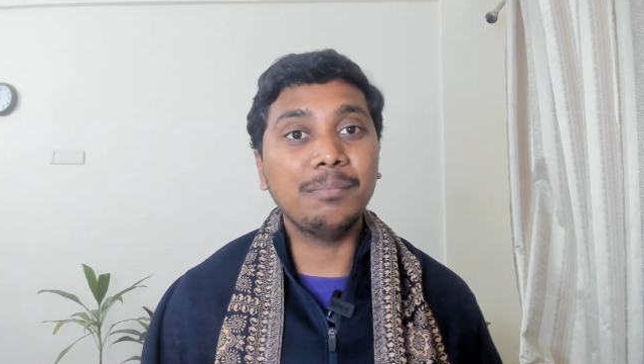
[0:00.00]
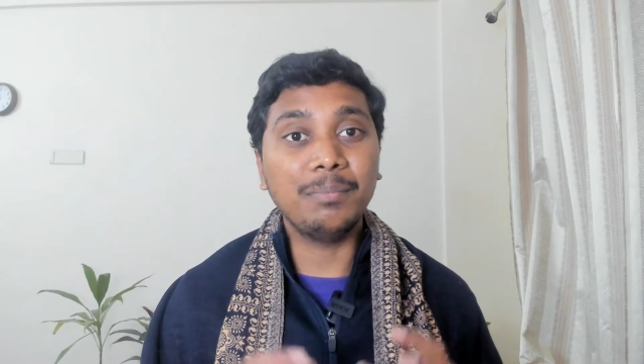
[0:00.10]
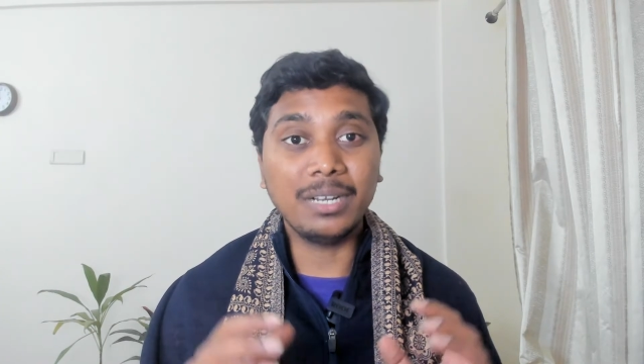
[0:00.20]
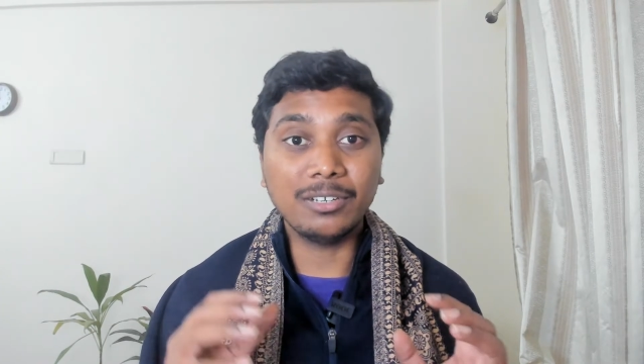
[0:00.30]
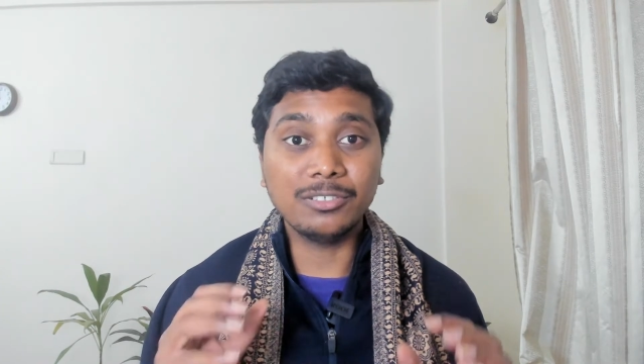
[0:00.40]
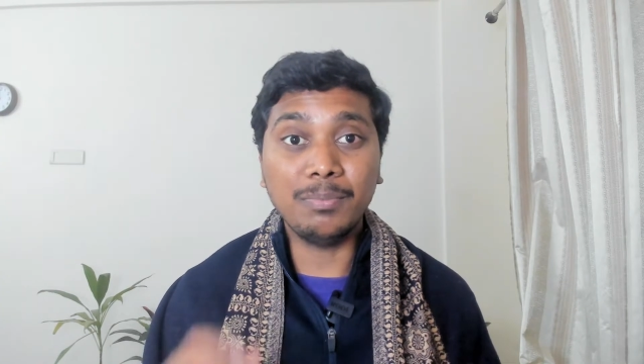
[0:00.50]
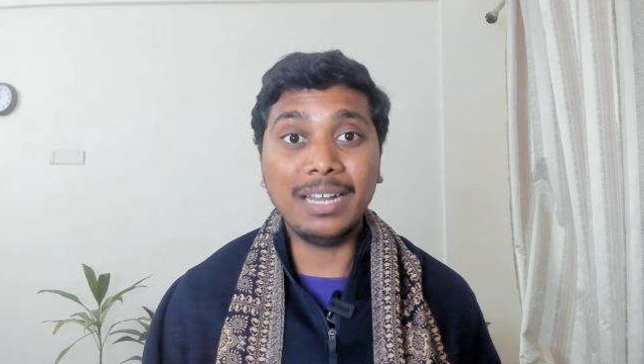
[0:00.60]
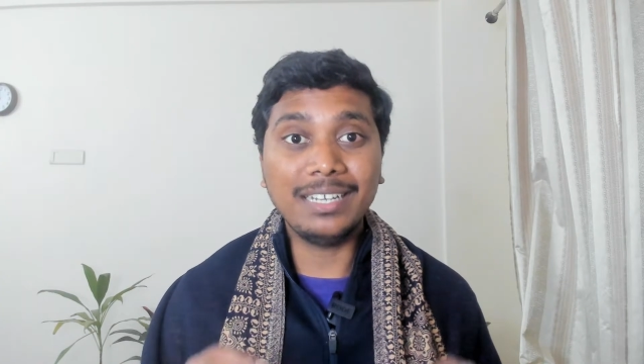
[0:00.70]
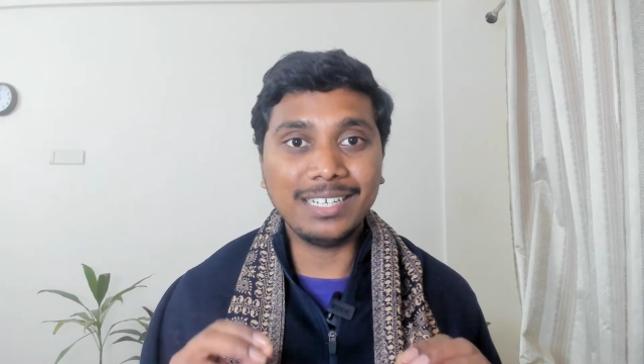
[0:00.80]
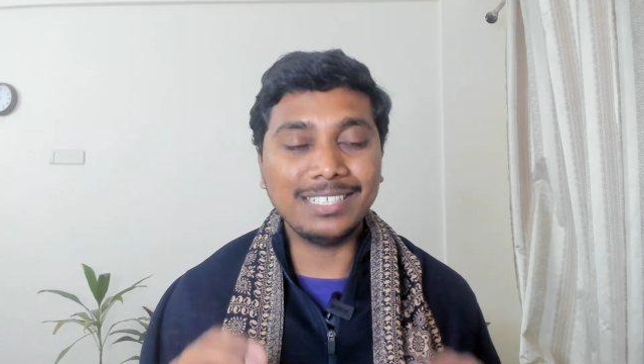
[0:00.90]
Because
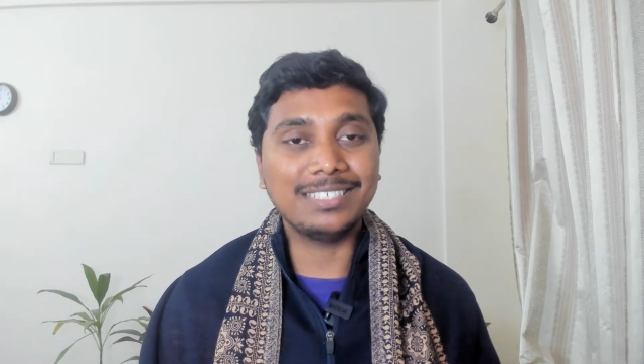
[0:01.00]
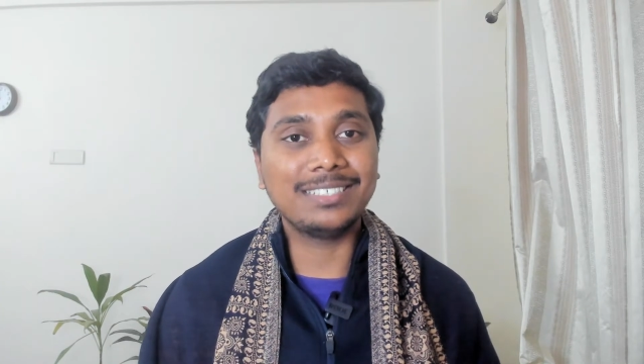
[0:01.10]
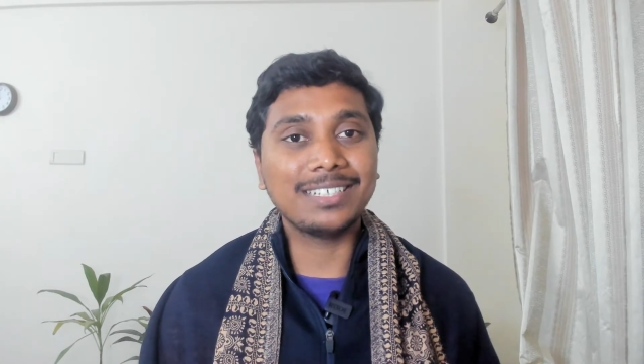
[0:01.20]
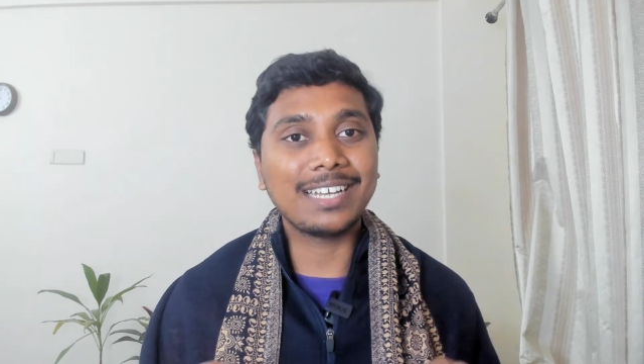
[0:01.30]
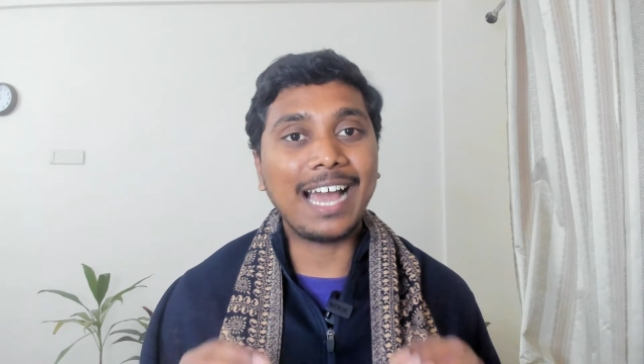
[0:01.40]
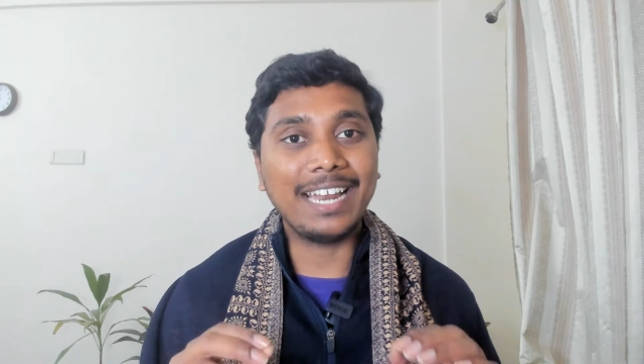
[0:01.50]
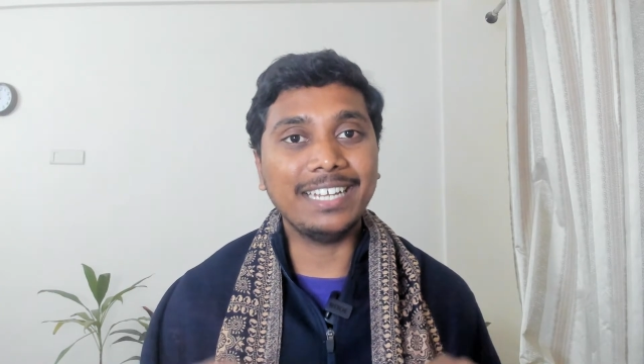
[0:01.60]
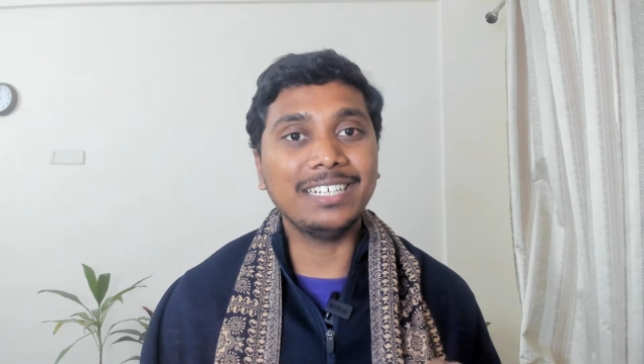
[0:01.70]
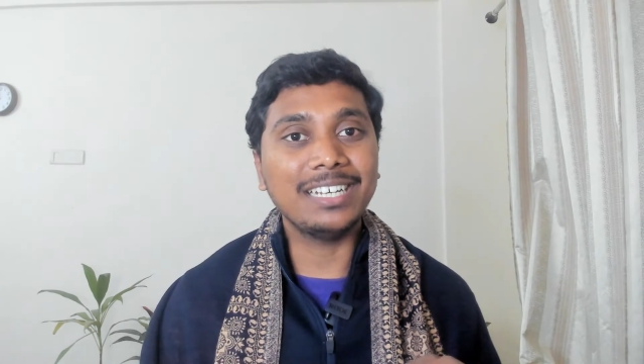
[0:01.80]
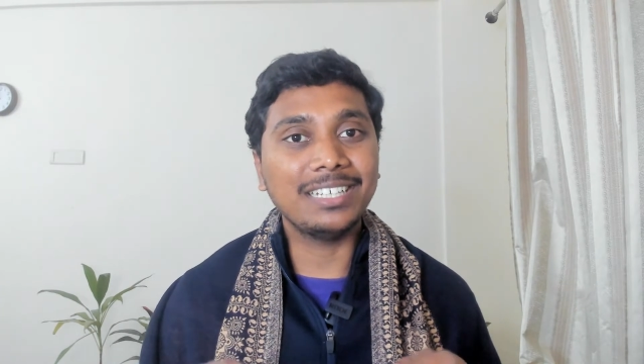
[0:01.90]
blood is
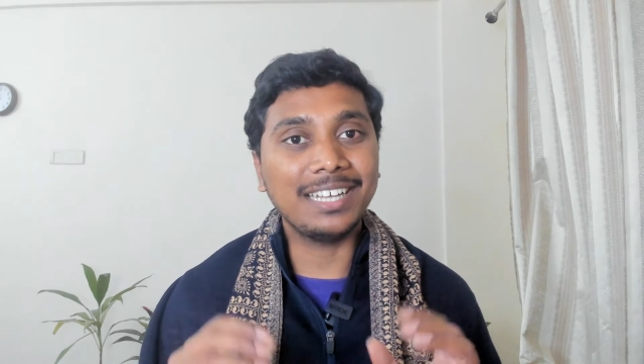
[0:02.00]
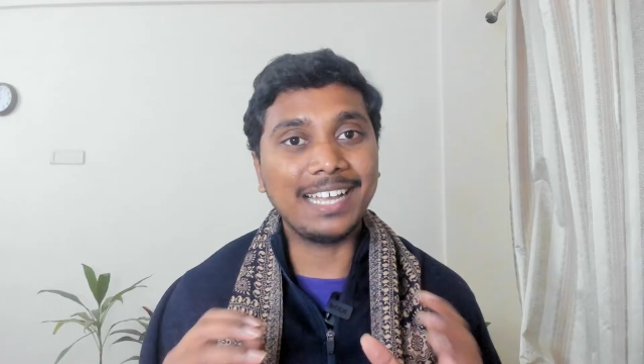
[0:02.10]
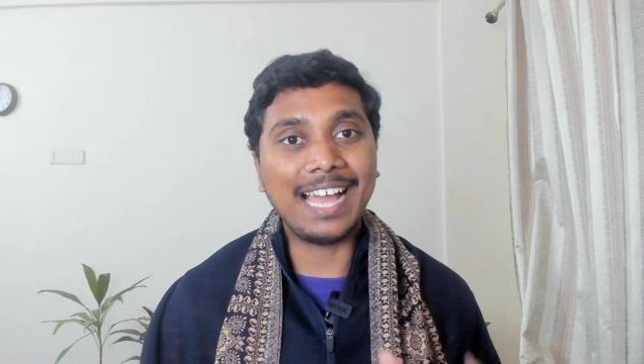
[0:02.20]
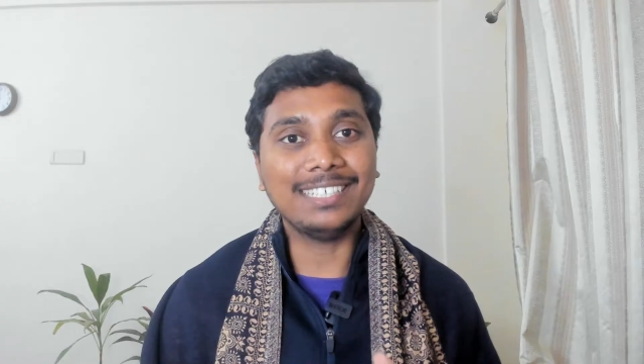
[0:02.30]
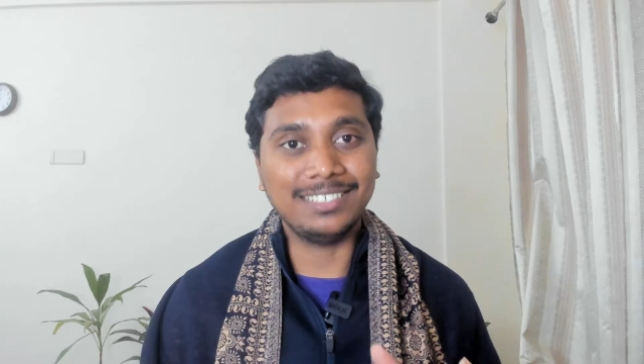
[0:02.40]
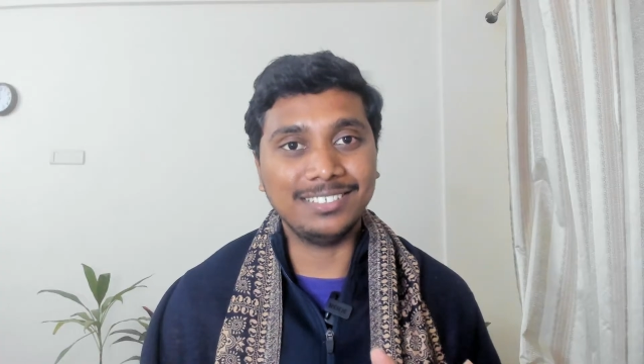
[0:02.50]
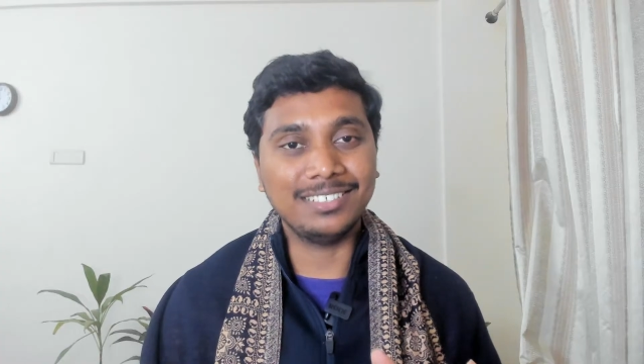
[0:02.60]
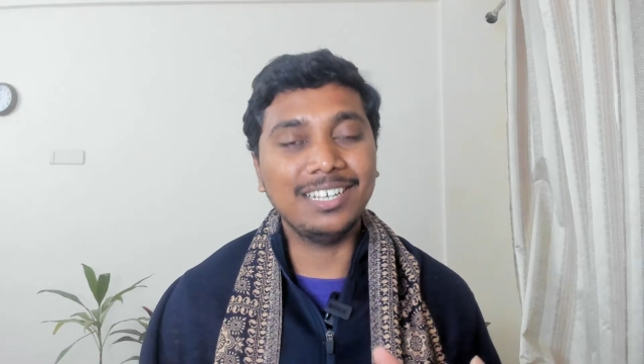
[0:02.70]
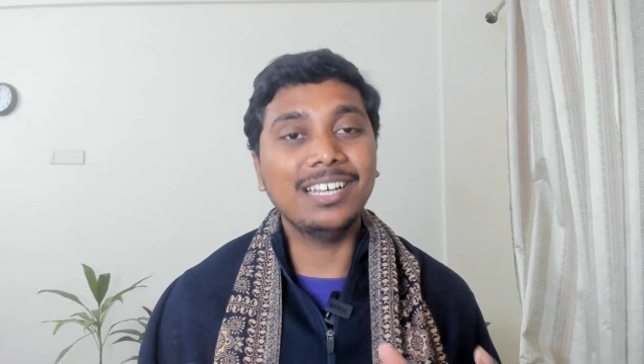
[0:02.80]
carrying the gases,